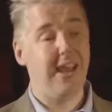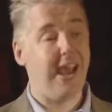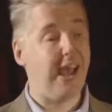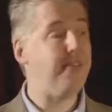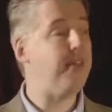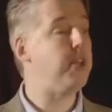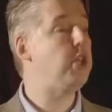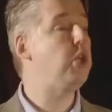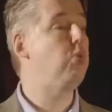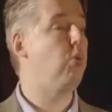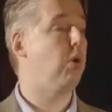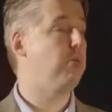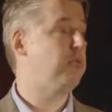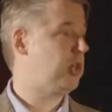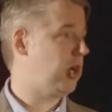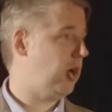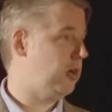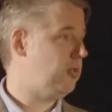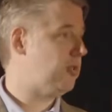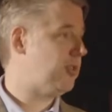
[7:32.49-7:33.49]
and then you won't
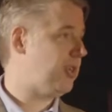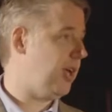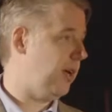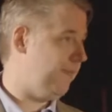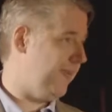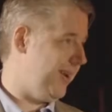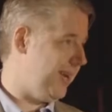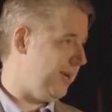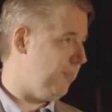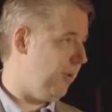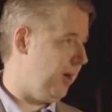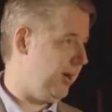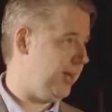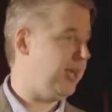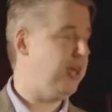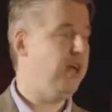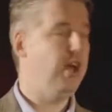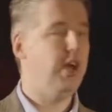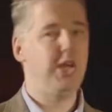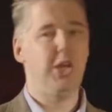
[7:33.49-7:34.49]
charge yourself any money.
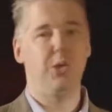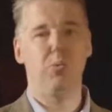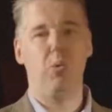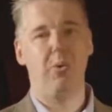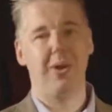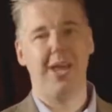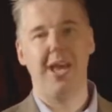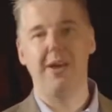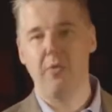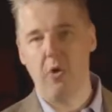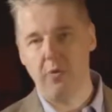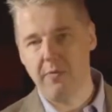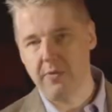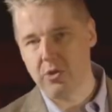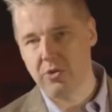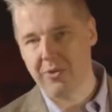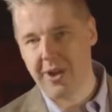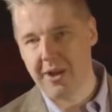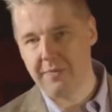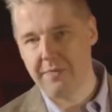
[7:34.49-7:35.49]
You won't have
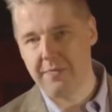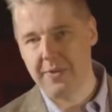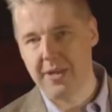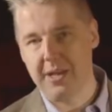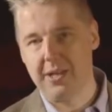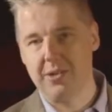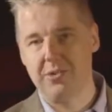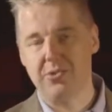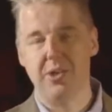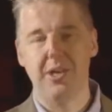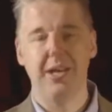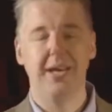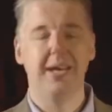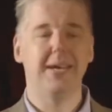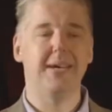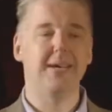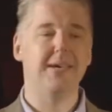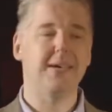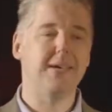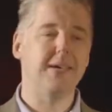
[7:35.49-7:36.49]
overdraft fees.
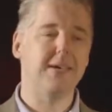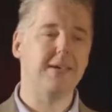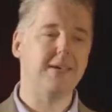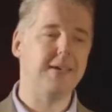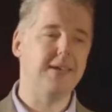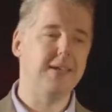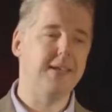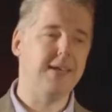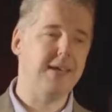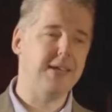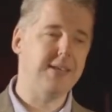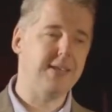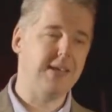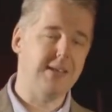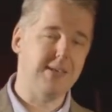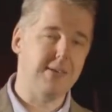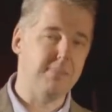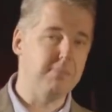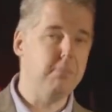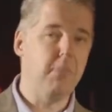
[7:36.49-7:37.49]

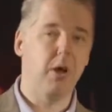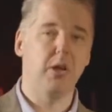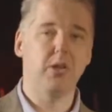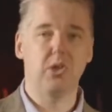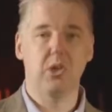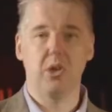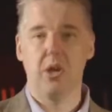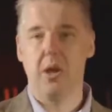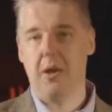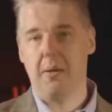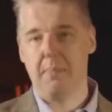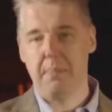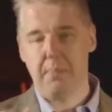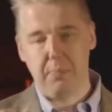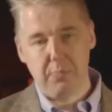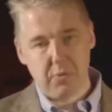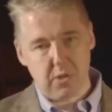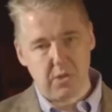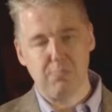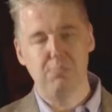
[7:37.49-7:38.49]
It's a much
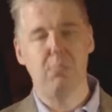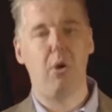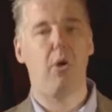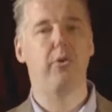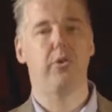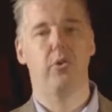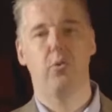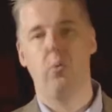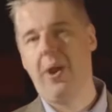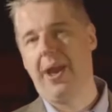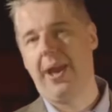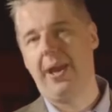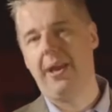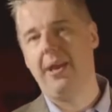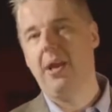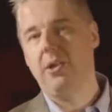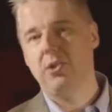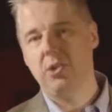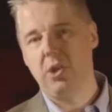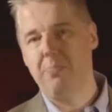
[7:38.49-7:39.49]
smarter way
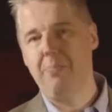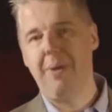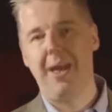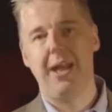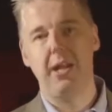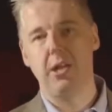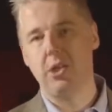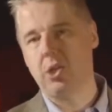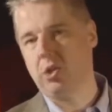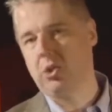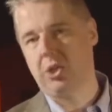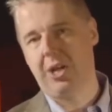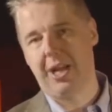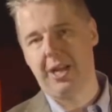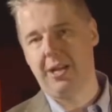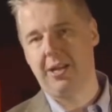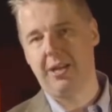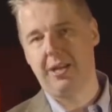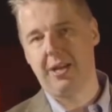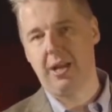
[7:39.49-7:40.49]
to manage your
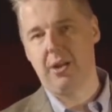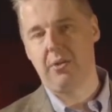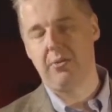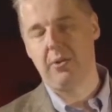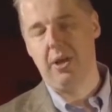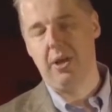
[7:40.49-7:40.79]
checking account.